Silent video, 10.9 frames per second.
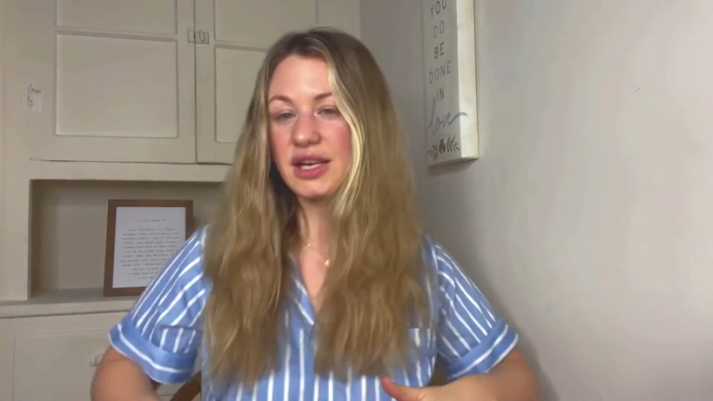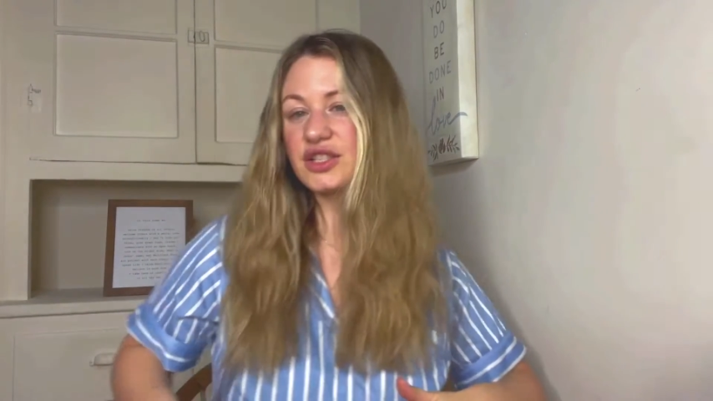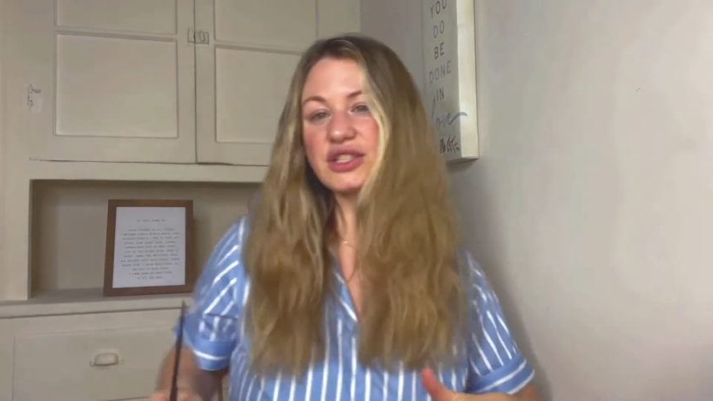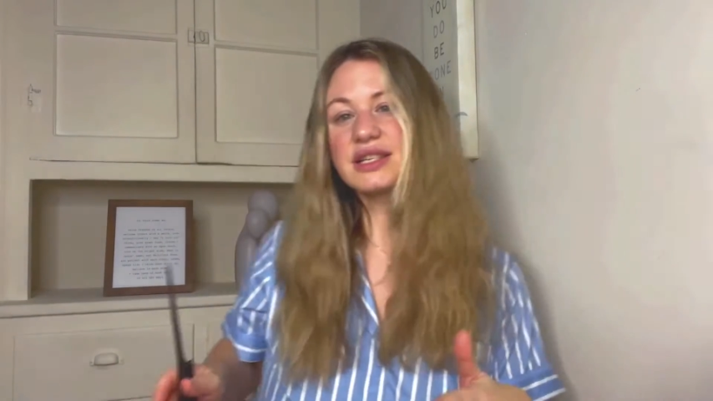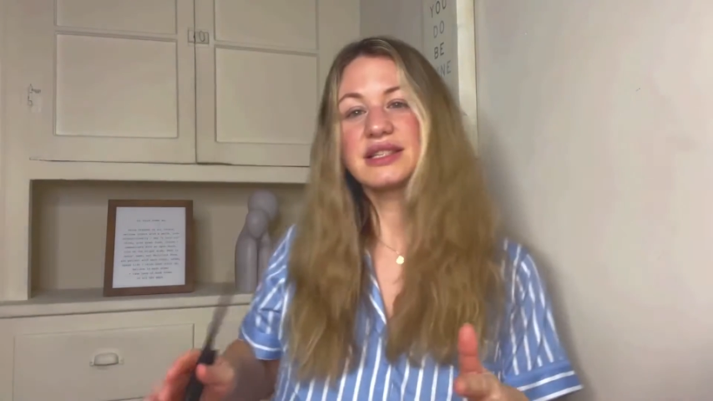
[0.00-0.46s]
It
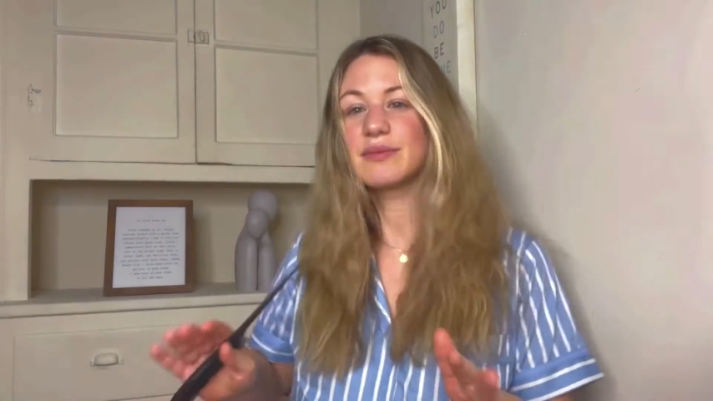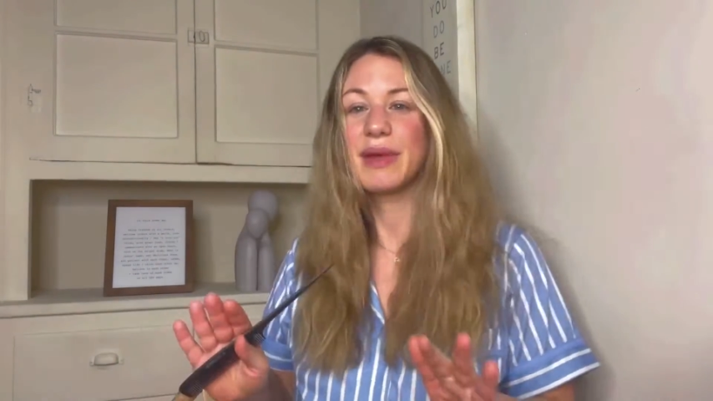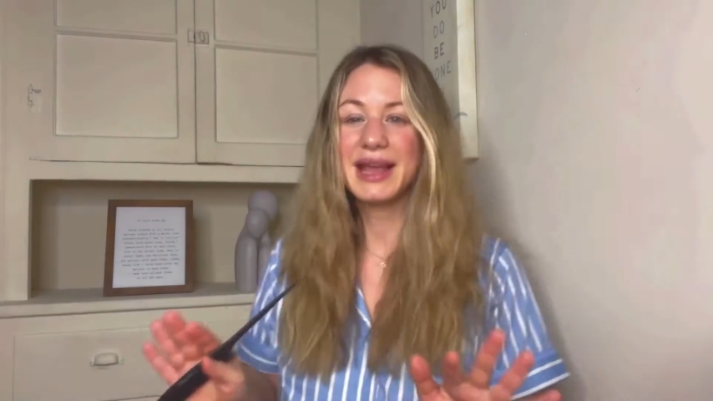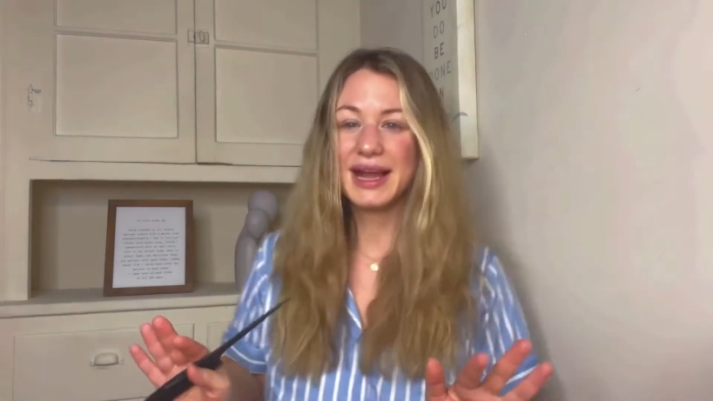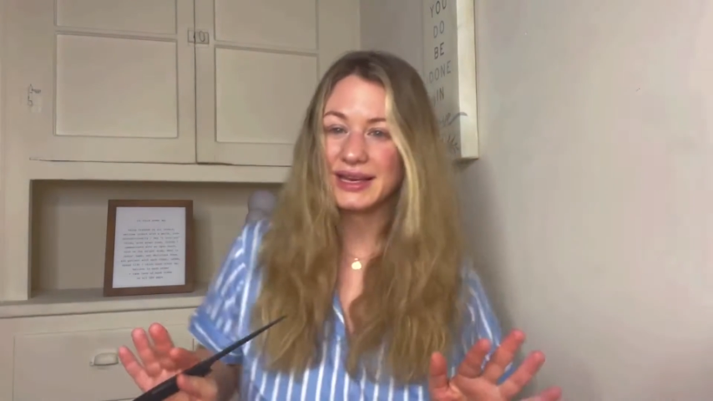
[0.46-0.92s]
just doesn't
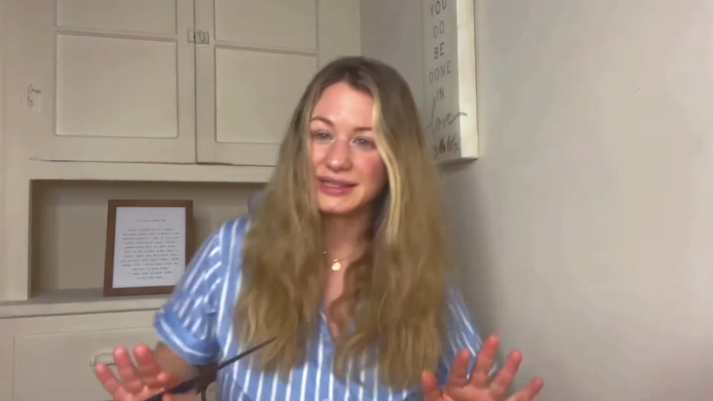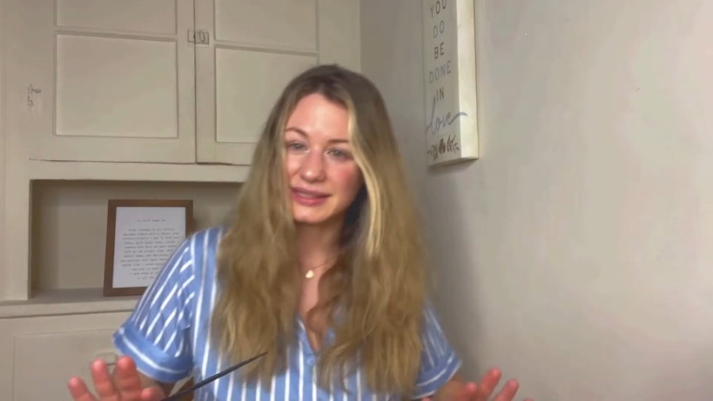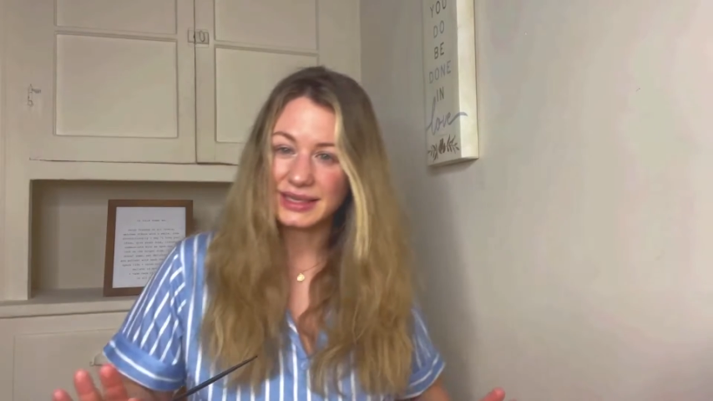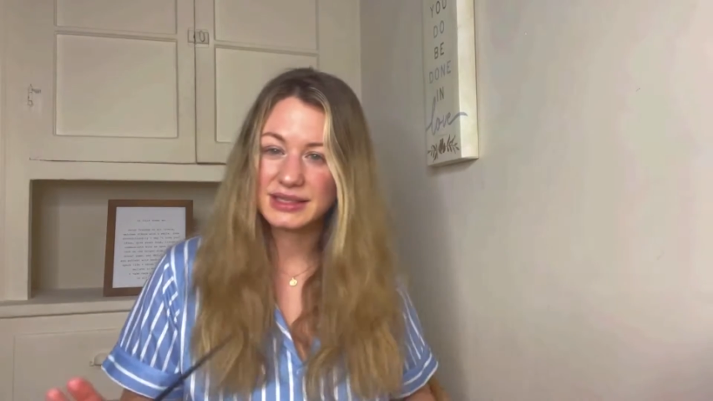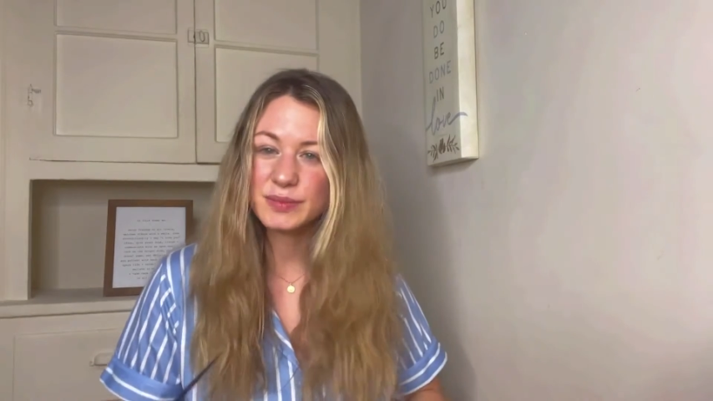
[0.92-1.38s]
make any
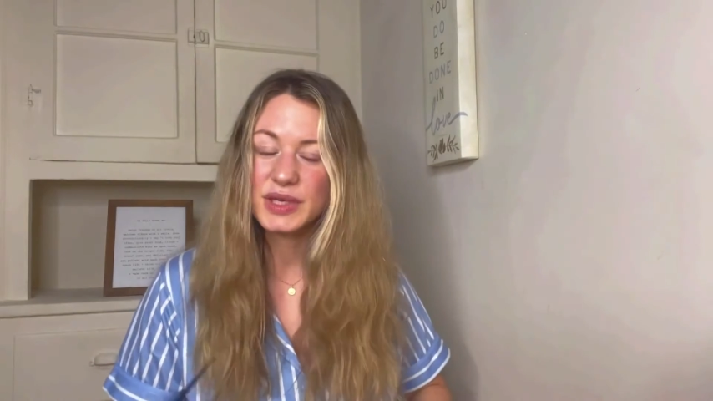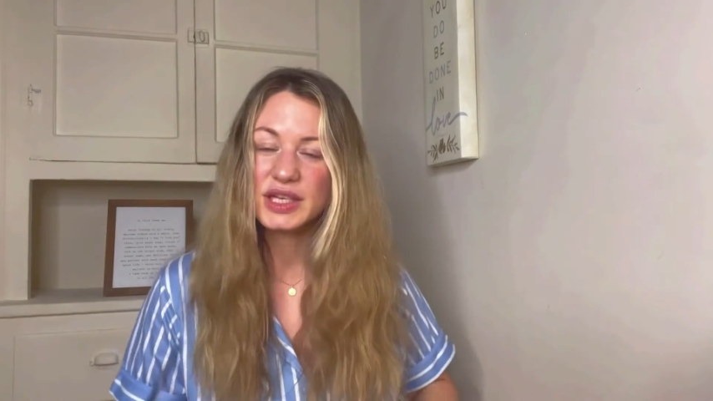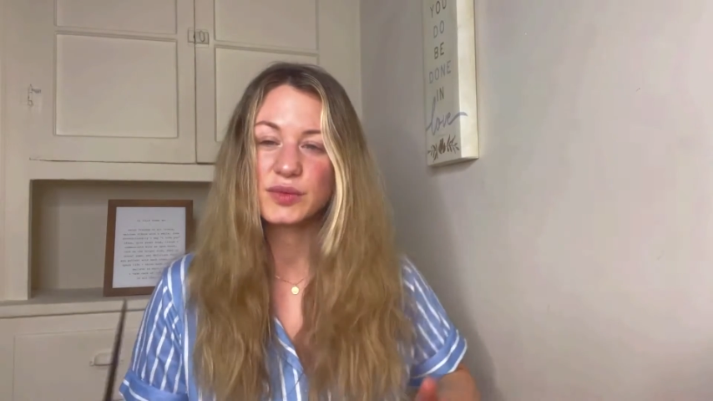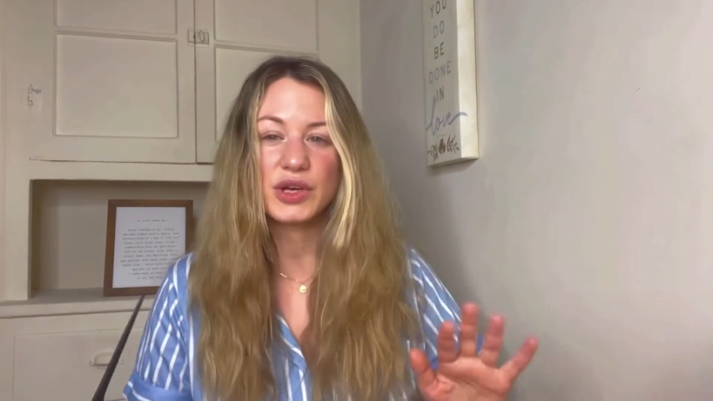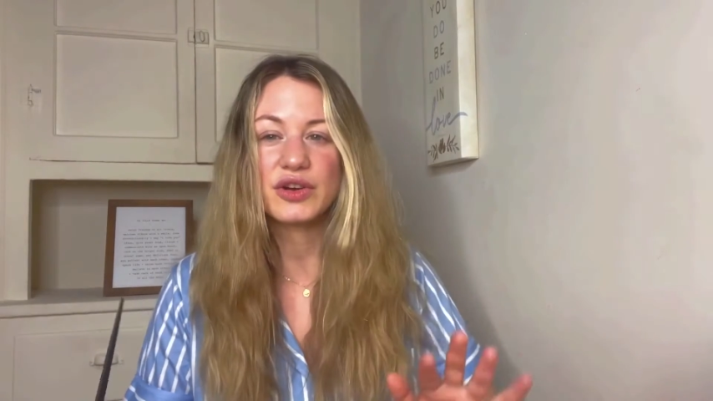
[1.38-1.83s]
sense
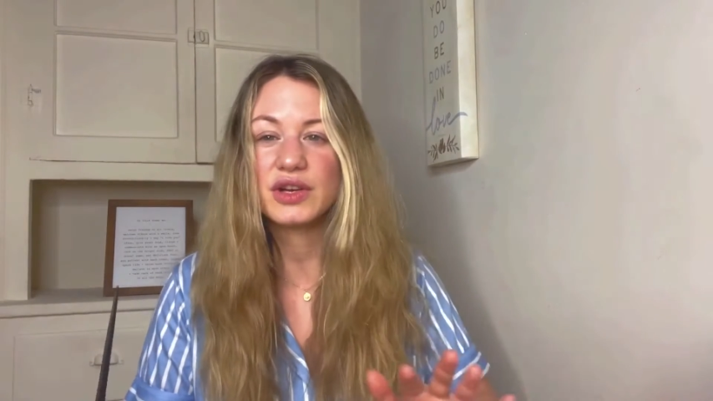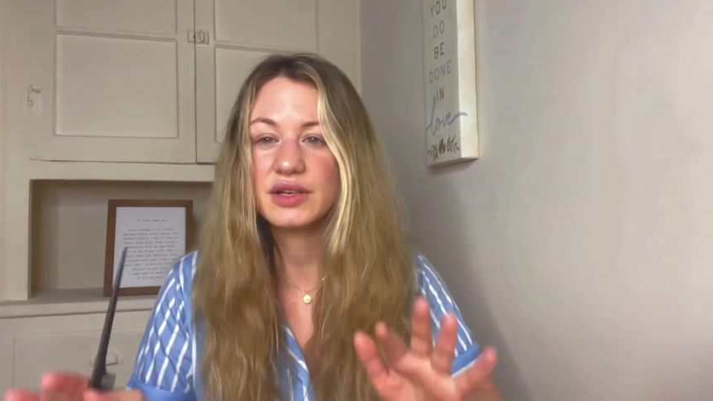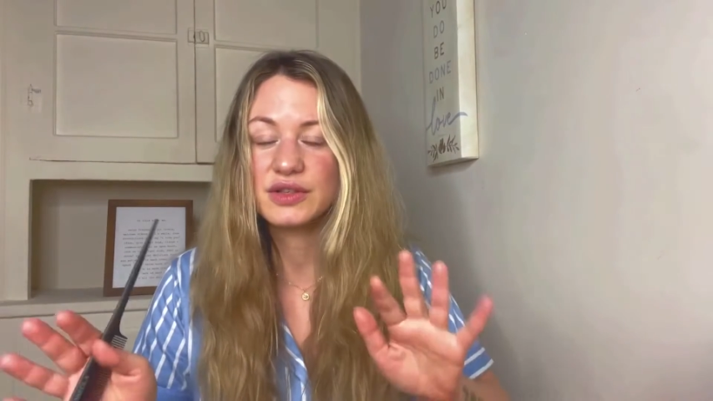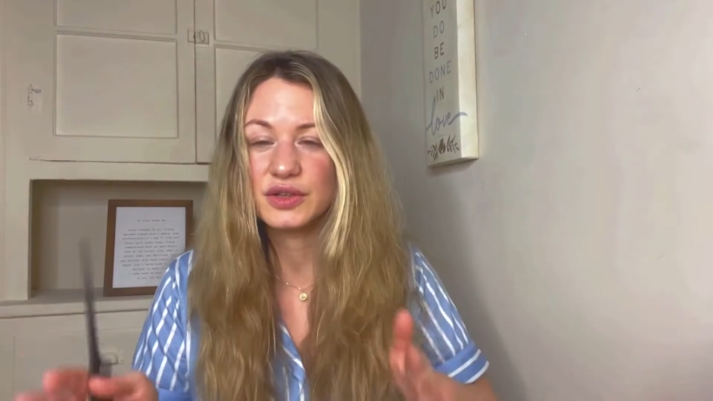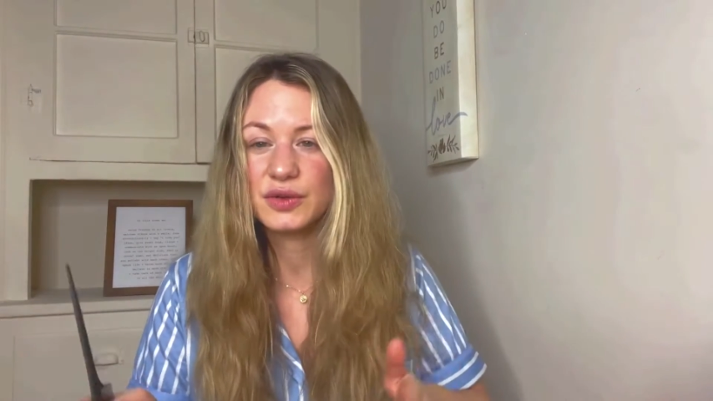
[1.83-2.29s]
because what you're going
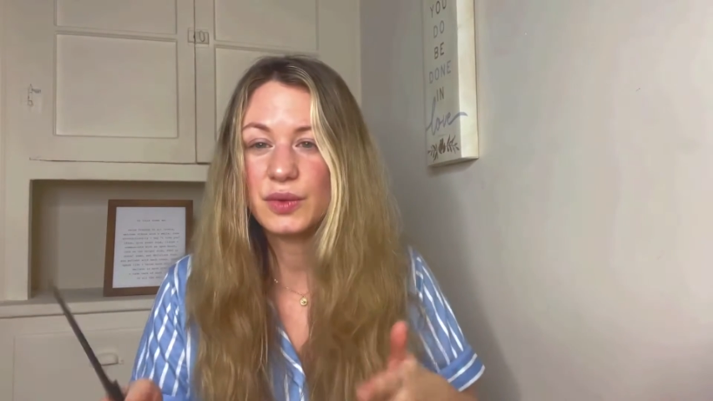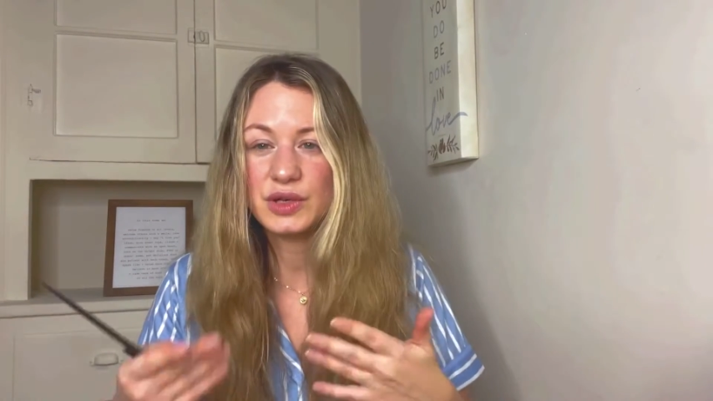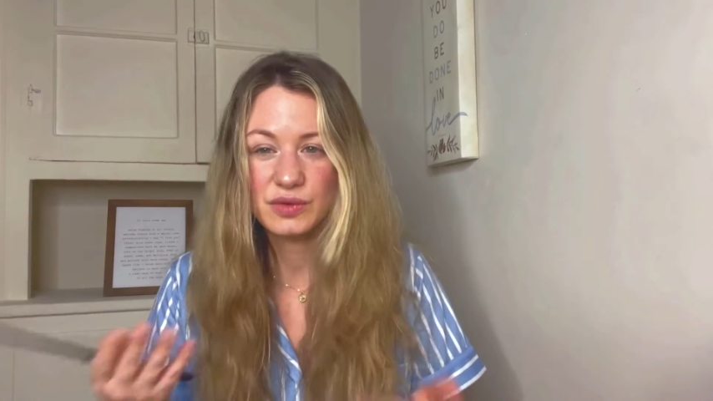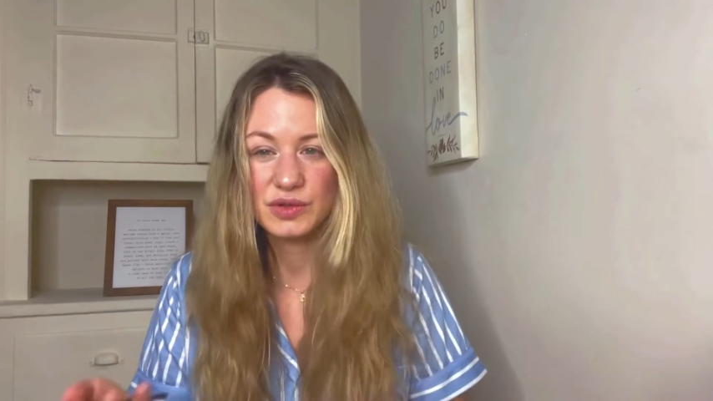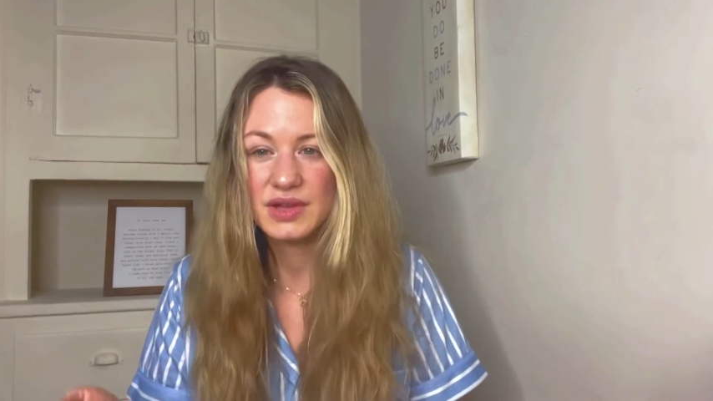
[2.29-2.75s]
to do when
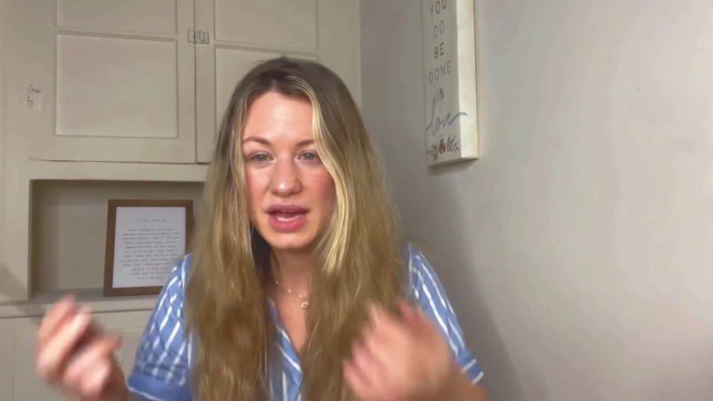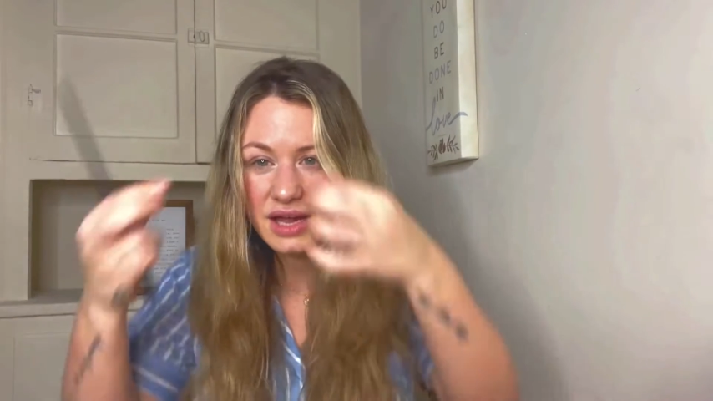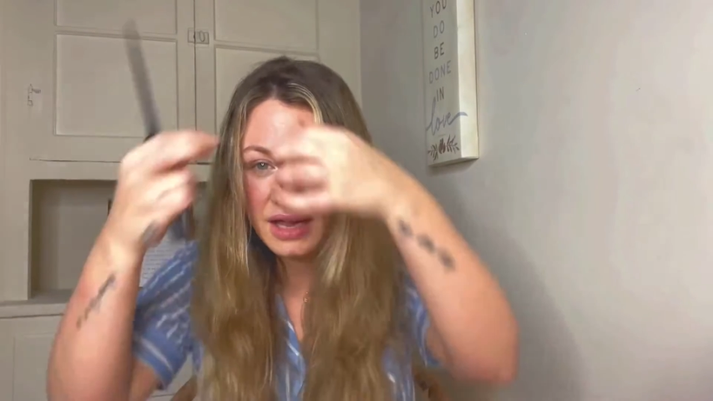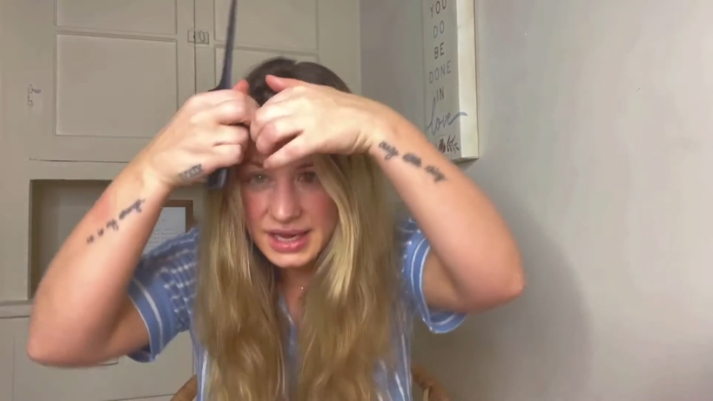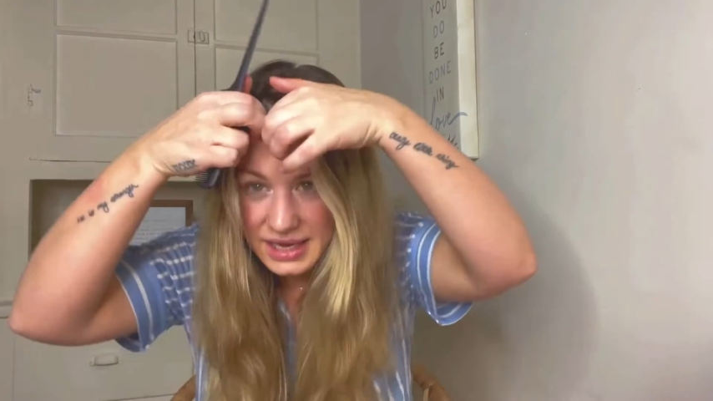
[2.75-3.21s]
you do that